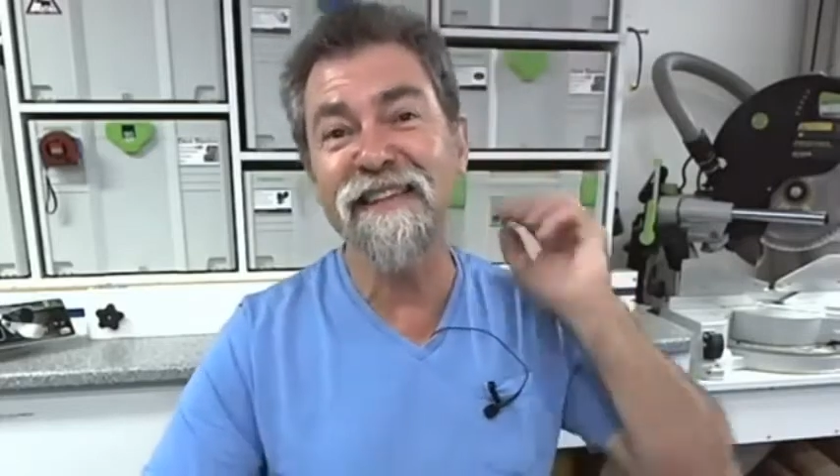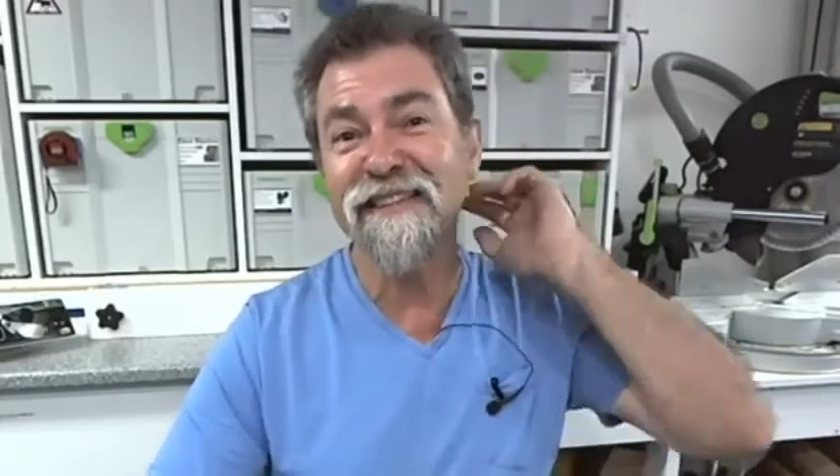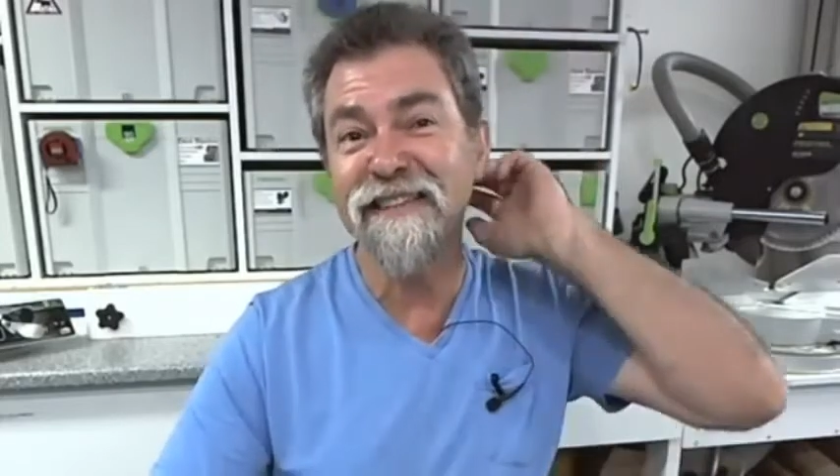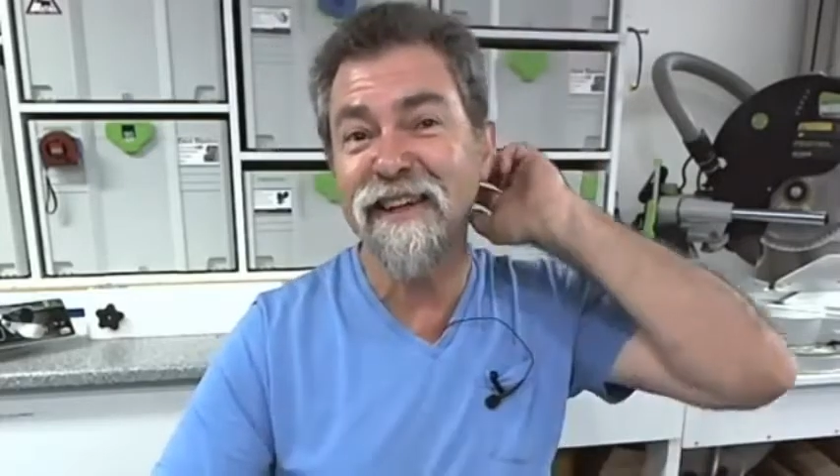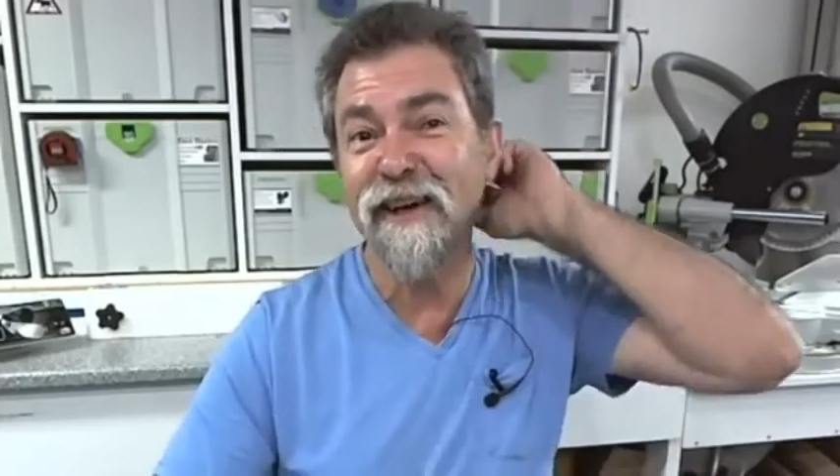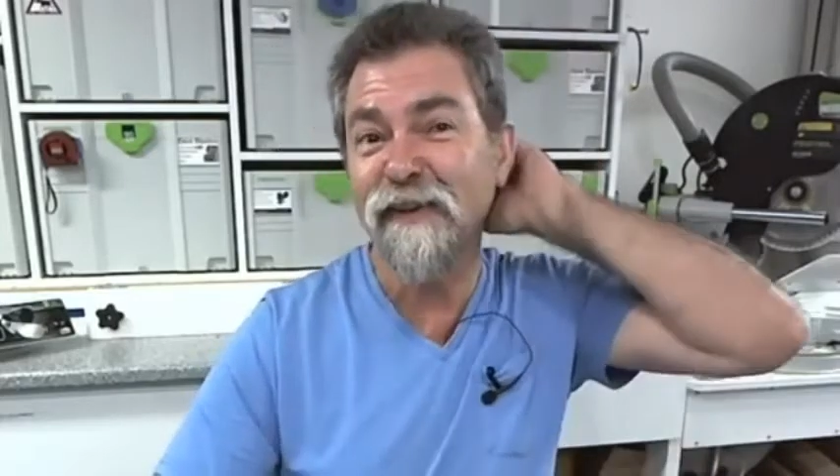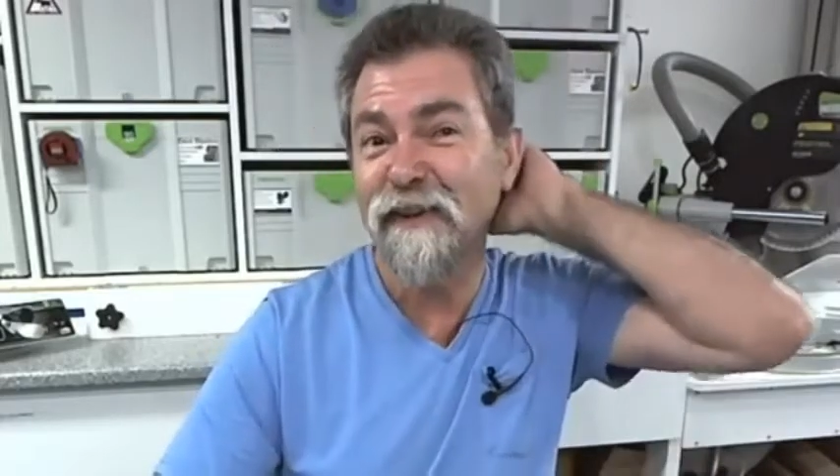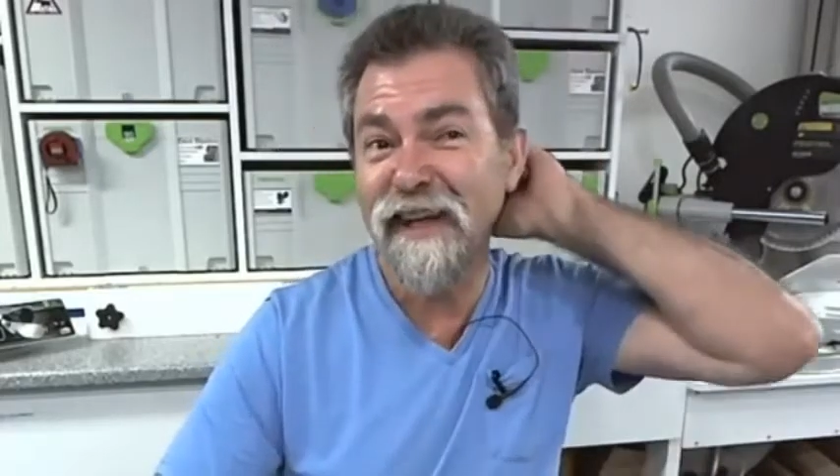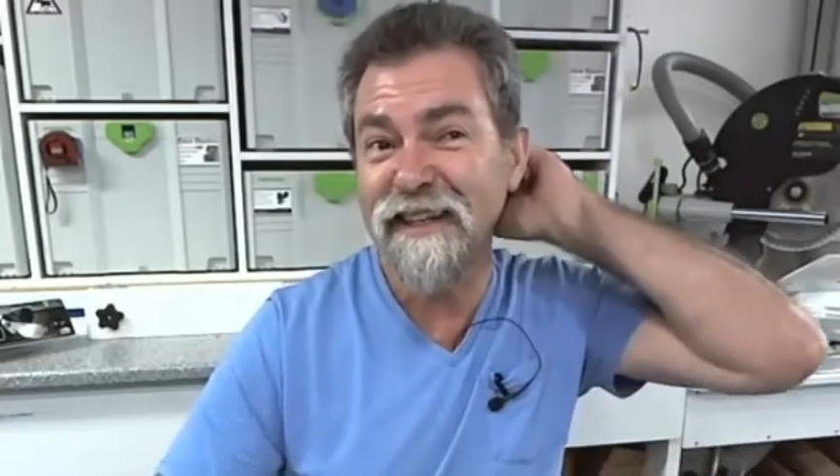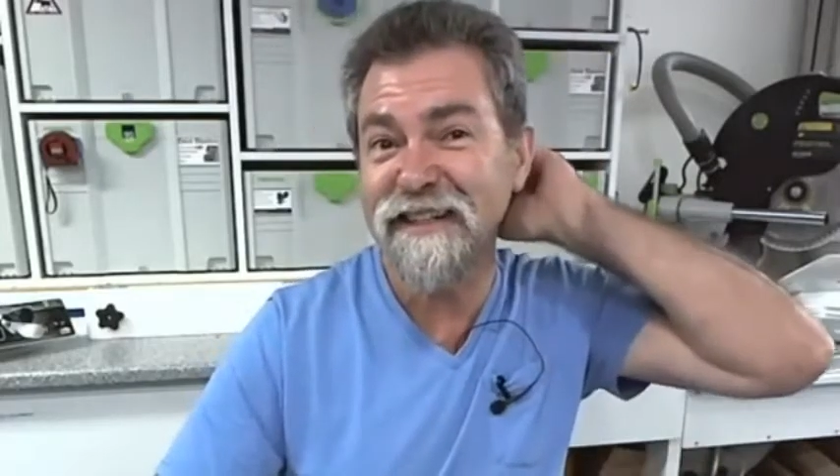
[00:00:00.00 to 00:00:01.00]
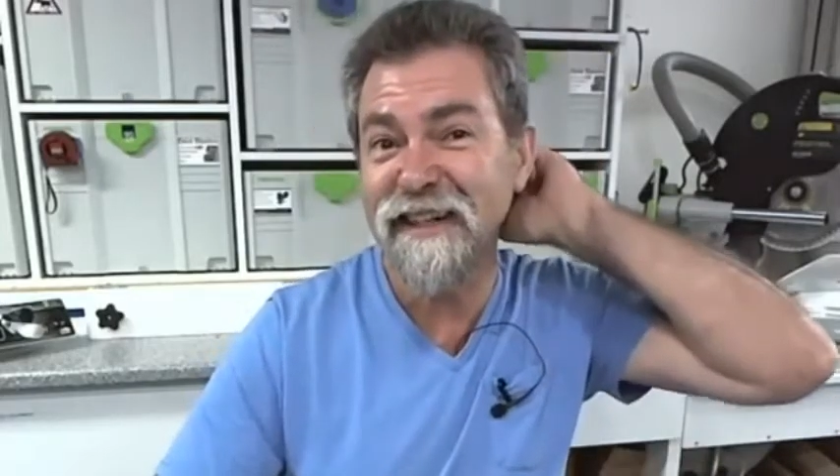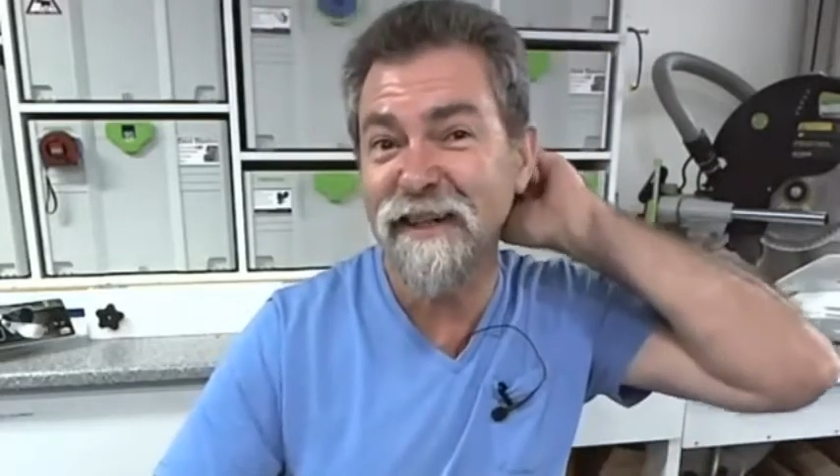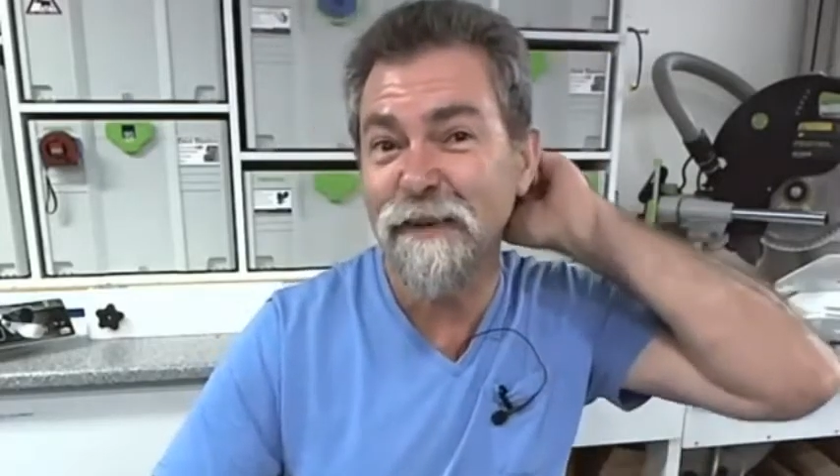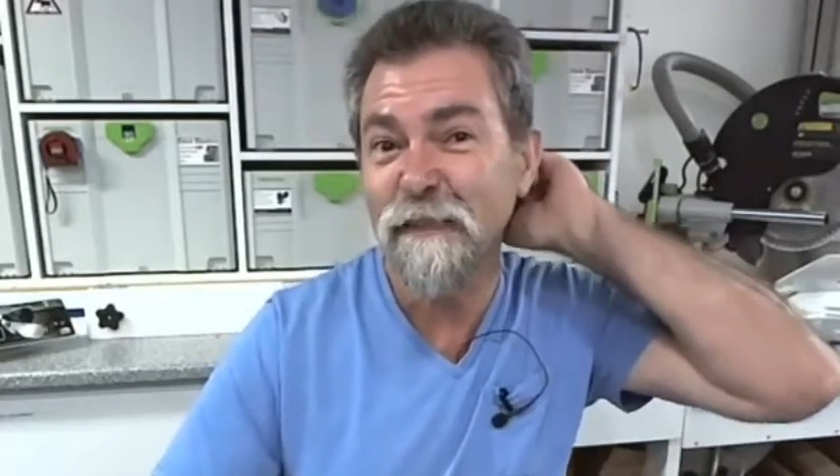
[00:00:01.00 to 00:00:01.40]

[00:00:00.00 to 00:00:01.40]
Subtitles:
Oh, that's terrible. That's